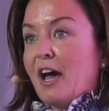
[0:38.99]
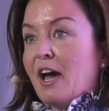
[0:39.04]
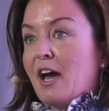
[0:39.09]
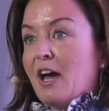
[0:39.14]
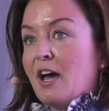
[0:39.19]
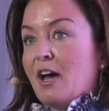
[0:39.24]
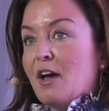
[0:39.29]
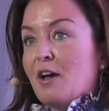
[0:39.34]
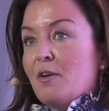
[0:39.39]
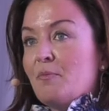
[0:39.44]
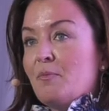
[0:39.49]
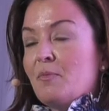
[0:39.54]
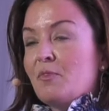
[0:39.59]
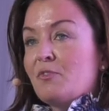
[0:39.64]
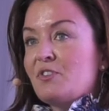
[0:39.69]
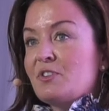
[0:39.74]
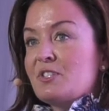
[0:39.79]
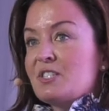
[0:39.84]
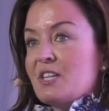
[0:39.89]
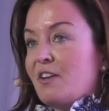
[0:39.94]
Um,
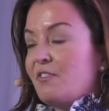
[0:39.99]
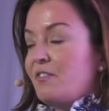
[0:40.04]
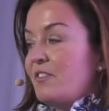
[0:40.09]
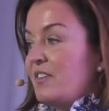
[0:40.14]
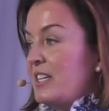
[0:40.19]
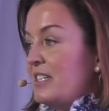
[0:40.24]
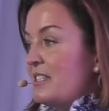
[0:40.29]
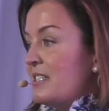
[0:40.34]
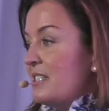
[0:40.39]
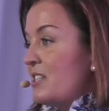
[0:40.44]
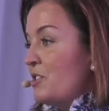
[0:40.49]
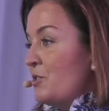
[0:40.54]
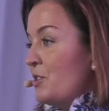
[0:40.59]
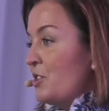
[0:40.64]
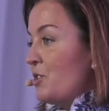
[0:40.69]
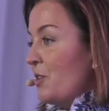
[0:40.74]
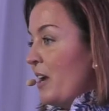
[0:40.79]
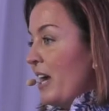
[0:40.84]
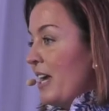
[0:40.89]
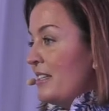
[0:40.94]
first off,
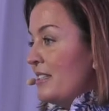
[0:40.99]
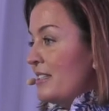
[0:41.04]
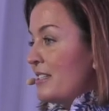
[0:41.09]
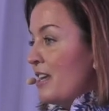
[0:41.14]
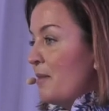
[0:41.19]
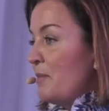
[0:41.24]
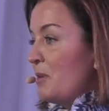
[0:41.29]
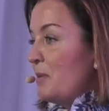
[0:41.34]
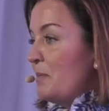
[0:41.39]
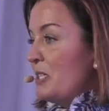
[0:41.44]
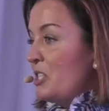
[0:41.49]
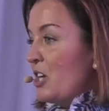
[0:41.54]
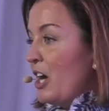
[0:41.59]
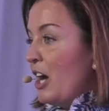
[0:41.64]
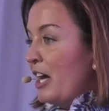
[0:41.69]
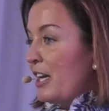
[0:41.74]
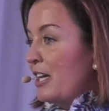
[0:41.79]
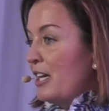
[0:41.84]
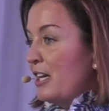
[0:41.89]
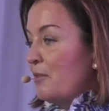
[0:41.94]
industry trends. I'm going to be
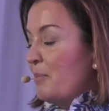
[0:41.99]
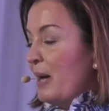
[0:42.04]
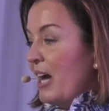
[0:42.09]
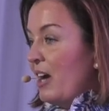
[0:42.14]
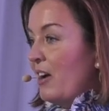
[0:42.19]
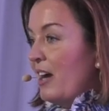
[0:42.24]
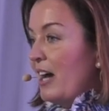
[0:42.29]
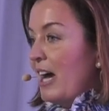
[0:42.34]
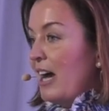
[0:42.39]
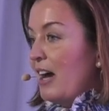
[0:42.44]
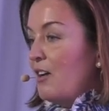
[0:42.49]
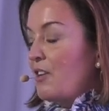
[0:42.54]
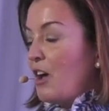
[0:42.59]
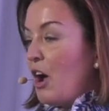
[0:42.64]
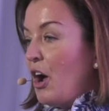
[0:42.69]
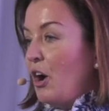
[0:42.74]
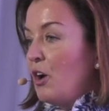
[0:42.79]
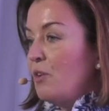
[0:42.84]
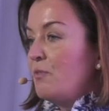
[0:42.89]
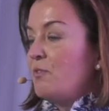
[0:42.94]
talking about
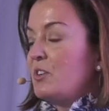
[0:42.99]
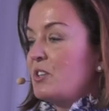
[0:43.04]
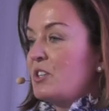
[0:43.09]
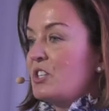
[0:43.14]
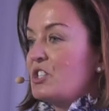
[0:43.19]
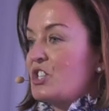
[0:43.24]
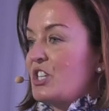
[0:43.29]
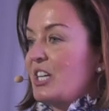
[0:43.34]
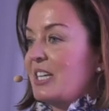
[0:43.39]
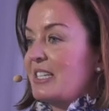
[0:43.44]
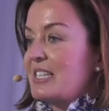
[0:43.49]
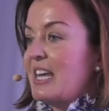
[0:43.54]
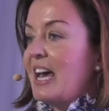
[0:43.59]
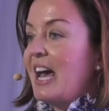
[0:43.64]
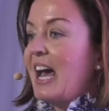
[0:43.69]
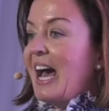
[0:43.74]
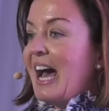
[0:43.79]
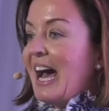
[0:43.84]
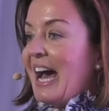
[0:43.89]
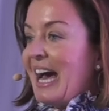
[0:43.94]
home furnishings
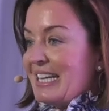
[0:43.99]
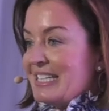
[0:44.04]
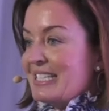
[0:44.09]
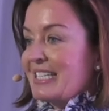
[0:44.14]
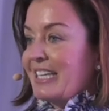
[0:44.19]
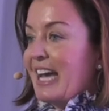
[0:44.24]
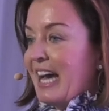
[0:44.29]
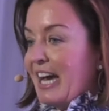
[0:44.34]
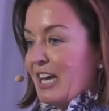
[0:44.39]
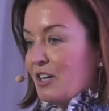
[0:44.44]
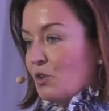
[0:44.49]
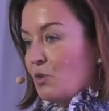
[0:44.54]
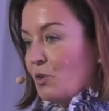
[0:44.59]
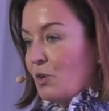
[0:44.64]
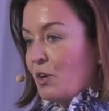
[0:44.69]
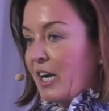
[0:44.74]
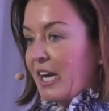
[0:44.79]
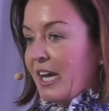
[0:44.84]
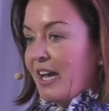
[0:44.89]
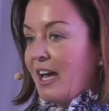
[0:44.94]
as a
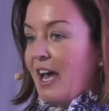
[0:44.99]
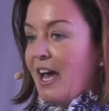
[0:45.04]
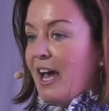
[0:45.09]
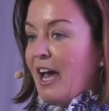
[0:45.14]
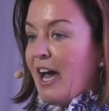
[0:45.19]
category.